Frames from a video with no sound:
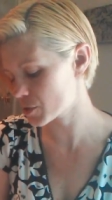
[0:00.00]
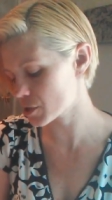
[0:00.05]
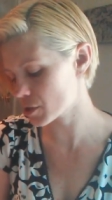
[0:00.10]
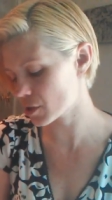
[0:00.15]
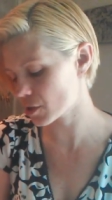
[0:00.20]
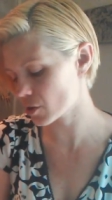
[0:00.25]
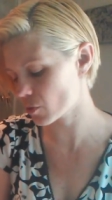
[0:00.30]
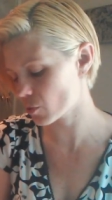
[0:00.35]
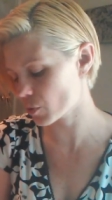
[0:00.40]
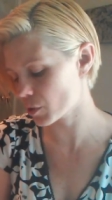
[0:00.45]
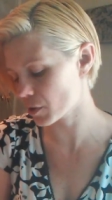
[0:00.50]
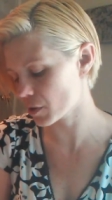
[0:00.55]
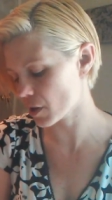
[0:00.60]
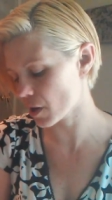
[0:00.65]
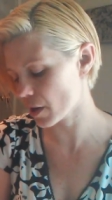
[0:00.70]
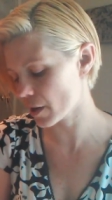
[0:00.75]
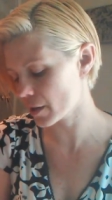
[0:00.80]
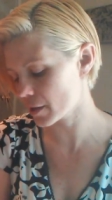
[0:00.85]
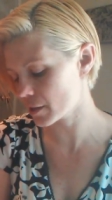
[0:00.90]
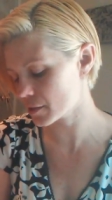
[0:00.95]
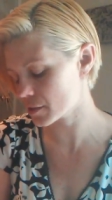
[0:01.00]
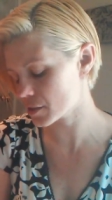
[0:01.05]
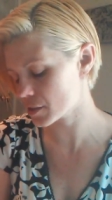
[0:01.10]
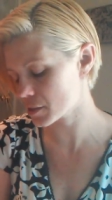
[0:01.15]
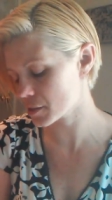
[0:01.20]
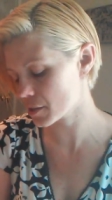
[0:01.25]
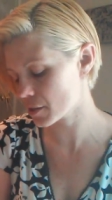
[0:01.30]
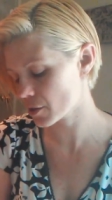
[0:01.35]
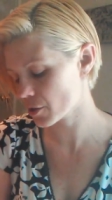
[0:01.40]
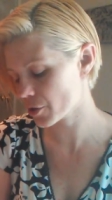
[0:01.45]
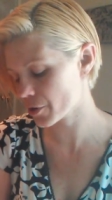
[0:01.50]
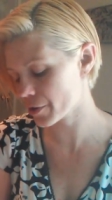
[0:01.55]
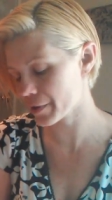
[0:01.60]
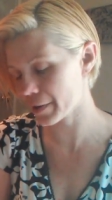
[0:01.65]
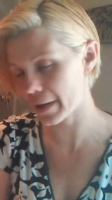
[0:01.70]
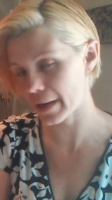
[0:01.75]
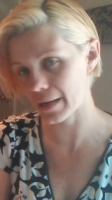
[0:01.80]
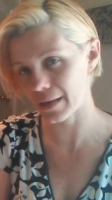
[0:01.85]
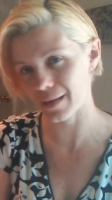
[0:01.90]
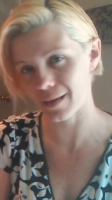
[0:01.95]
so that we're not
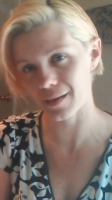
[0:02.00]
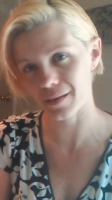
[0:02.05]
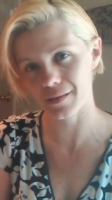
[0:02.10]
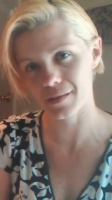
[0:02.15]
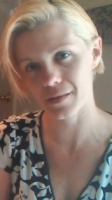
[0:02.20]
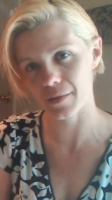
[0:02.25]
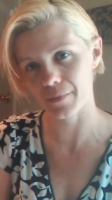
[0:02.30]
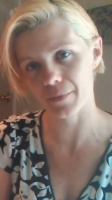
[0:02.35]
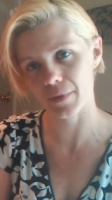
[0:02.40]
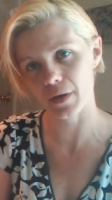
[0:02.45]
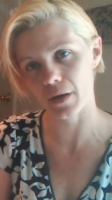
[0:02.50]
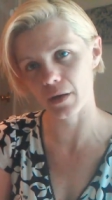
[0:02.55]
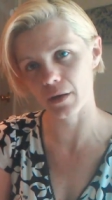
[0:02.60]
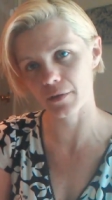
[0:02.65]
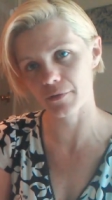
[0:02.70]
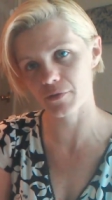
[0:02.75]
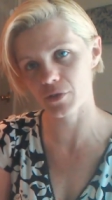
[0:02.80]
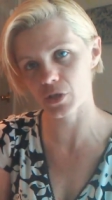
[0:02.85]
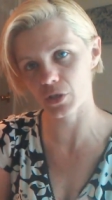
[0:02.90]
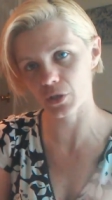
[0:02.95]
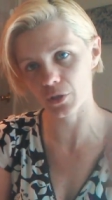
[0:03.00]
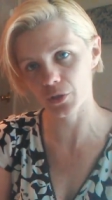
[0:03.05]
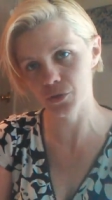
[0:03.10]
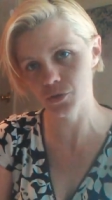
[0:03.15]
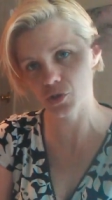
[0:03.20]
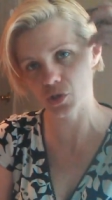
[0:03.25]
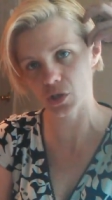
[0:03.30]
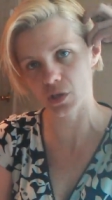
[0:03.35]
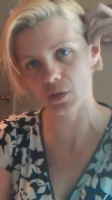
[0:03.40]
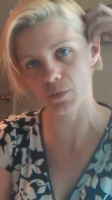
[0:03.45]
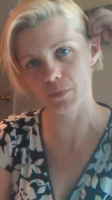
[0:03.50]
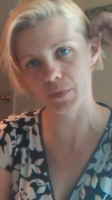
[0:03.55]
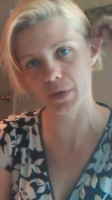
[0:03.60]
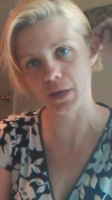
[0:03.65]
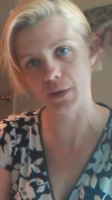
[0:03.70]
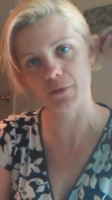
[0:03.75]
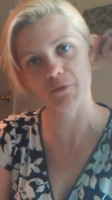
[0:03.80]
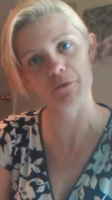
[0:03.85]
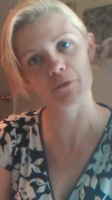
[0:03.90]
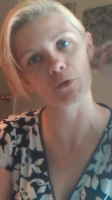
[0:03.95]
creating some kind of delusion and
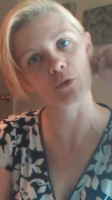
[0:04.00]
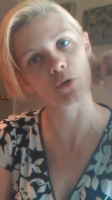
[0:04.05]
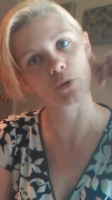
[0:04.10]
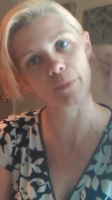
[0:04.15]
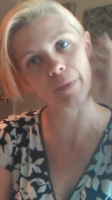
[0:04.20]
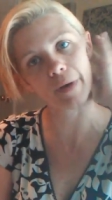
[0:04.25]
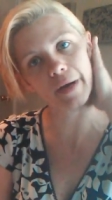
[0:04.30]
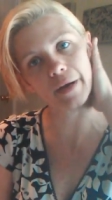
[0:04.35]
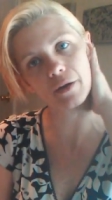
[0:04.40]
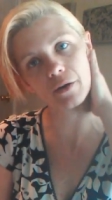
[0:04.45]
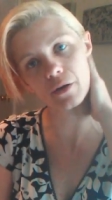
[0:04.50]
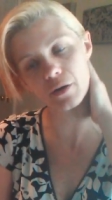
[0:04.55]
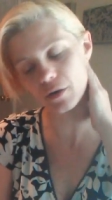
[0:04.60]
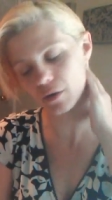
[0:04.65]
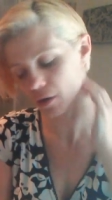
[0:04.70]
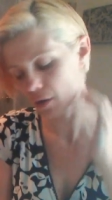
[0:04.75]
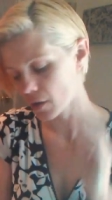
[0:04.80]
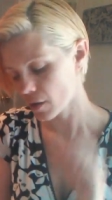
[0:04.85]
being fooled by our